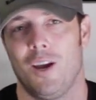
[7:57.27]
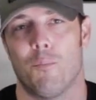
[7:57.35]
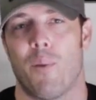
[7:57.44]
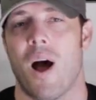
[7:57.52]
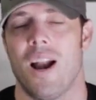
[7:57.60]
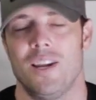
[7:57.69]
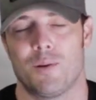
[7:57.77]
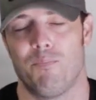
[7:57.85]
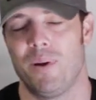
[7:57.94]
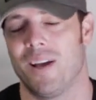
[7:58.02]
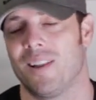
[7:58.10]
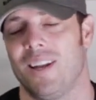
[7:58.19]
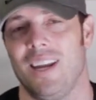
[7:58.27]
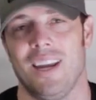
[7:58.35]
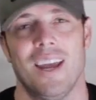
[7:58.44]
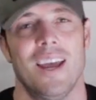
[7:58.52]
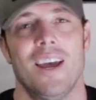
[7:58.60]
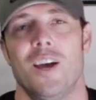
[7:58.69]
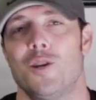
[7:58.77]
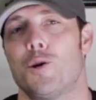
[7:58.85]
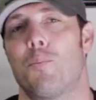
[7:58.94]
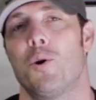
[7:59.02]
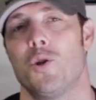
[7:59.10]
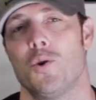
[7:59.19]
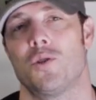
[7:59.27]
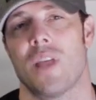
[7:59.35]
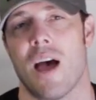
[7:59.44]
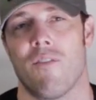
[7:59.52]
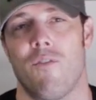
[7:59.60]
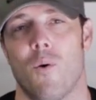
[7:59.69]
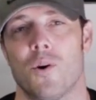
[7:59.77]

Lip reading: Your body's ability to produce that